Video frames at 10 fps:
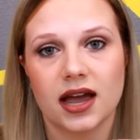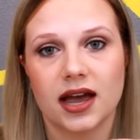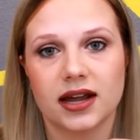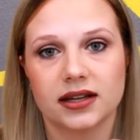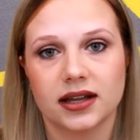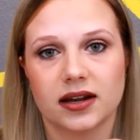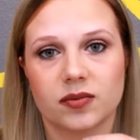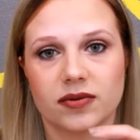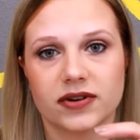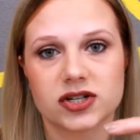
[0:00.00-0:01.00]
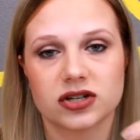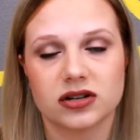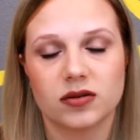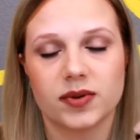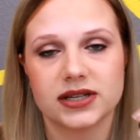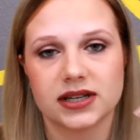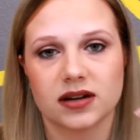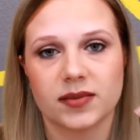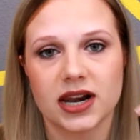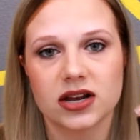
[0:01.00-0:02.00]
at like a professional place
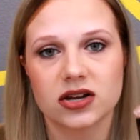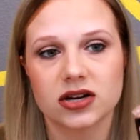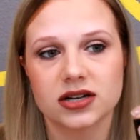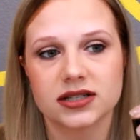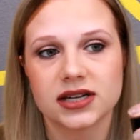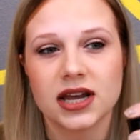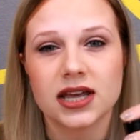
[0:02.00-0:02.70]
like a manicurist.